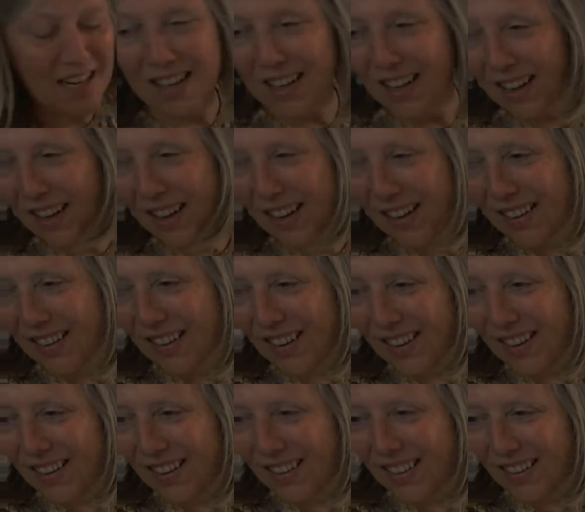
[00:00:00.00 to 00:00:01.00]
you.
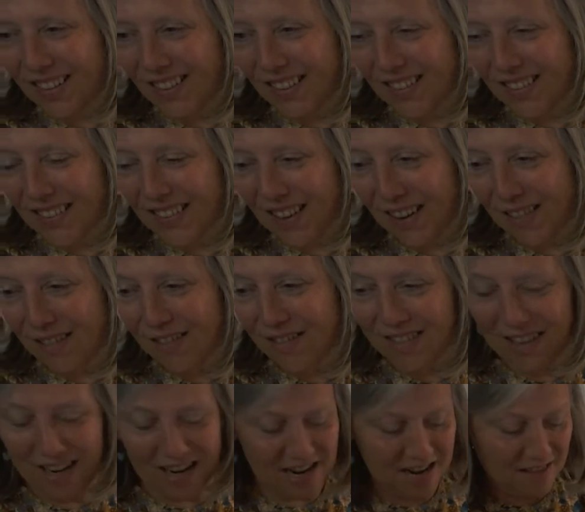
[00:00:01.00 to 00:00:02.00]
Oh,
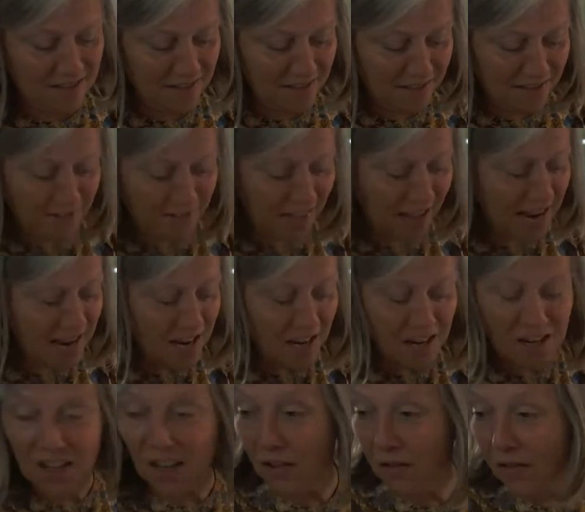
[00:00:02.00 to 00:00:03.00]
lovely. And
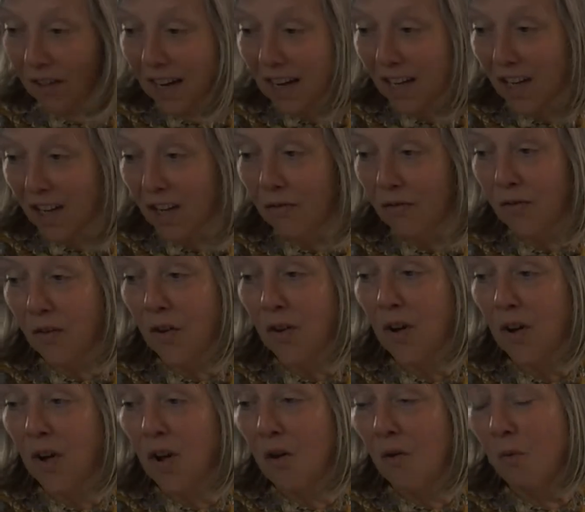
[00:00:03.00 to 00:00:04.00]
thank you. Thank you
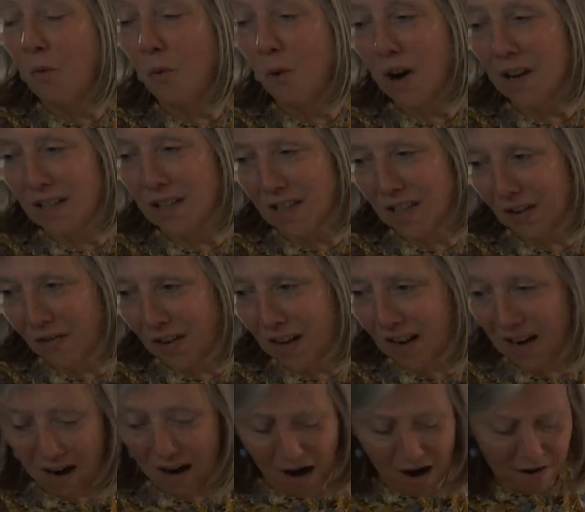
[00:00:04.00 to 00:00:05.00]
for words of
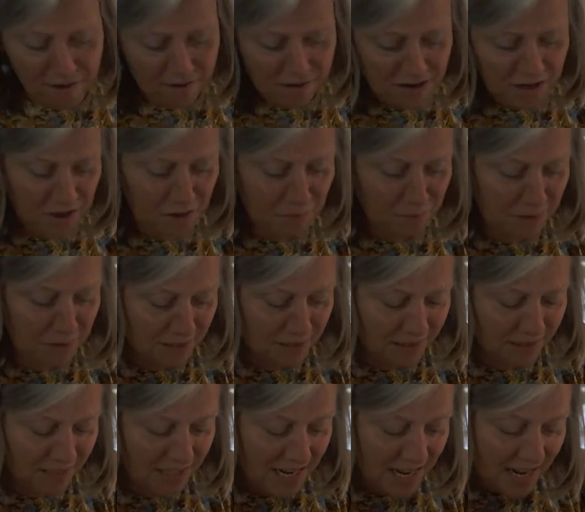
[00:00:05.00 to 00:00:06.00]

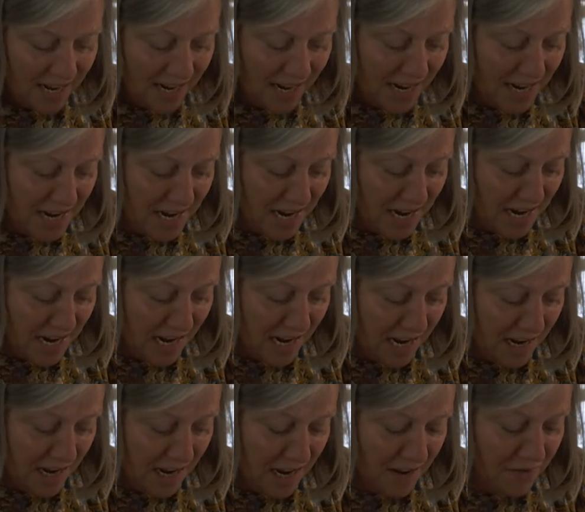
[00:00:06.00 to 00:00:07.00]
encouragement. And
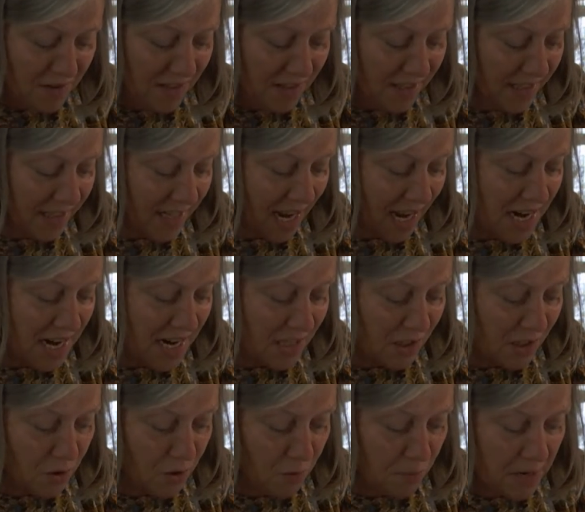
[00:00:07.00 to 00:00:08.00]
in the
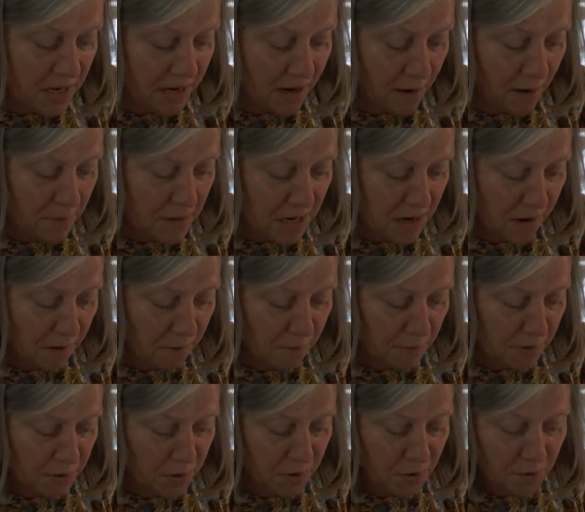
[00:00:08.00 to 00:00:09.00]
States, you'll be coming up
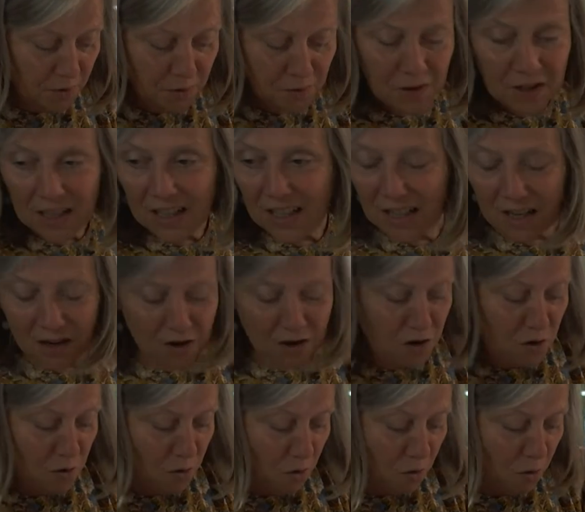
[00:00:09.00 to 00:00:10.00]
to
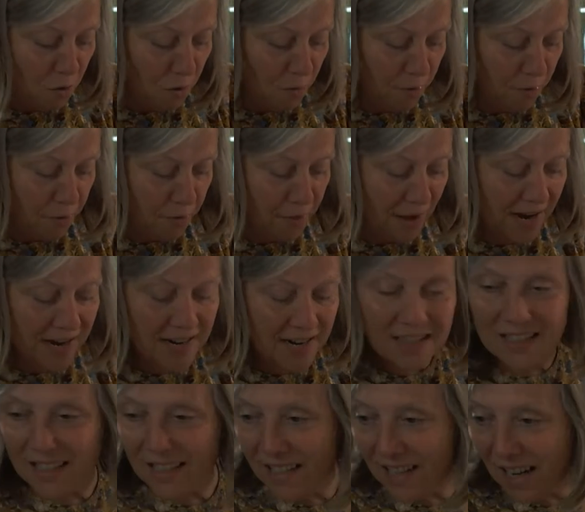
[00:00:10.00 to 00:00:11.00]
your
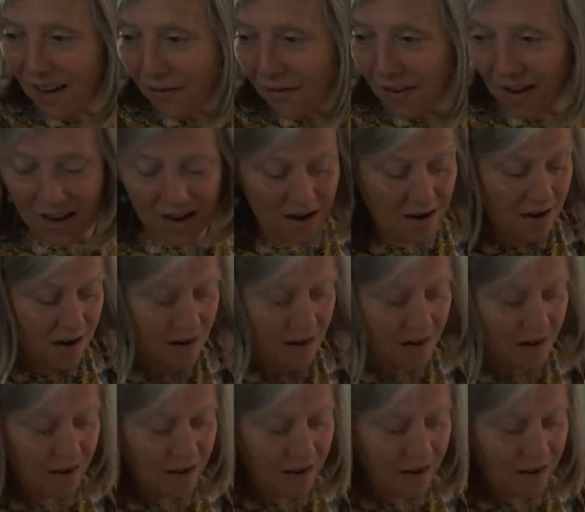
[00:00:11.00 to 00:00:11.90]
Thanksgiving